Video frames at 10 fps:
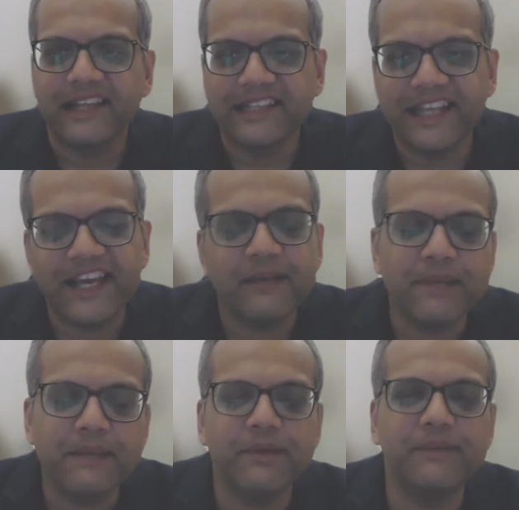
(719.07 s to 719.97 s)
There,
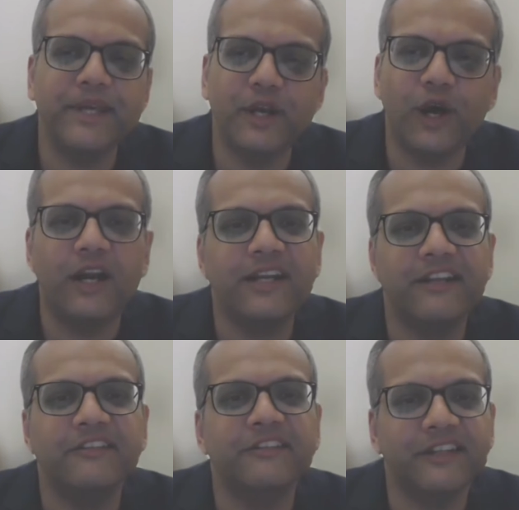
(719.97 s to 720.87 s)
people may not
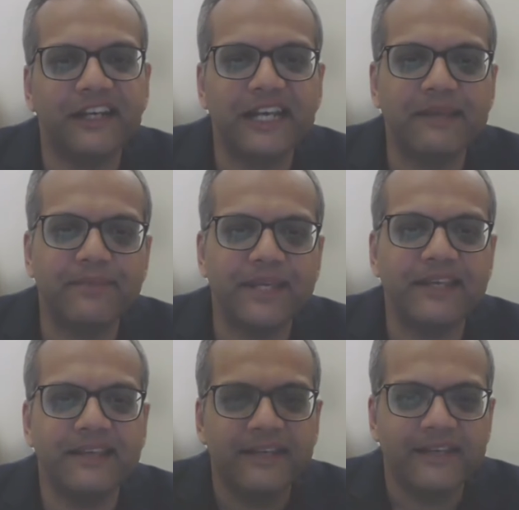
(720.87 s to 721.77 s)
necessarily be